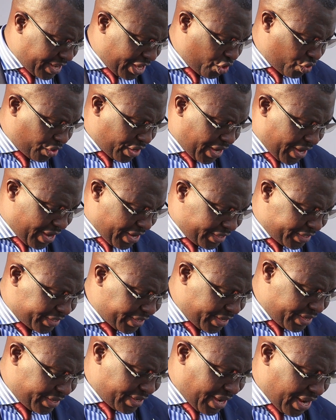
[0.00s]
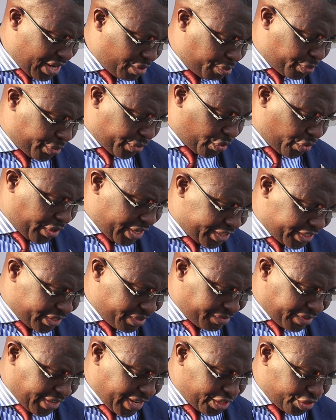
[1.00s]
a united and
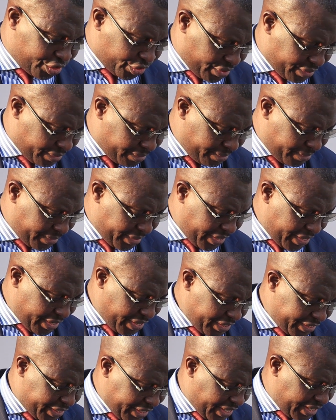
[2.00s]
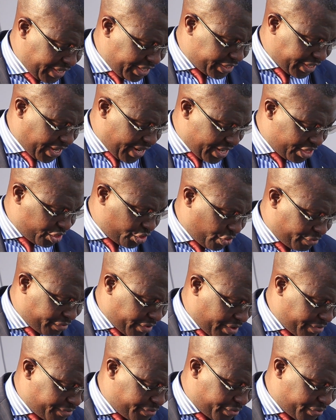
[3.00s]
progressive nation, taking charge of our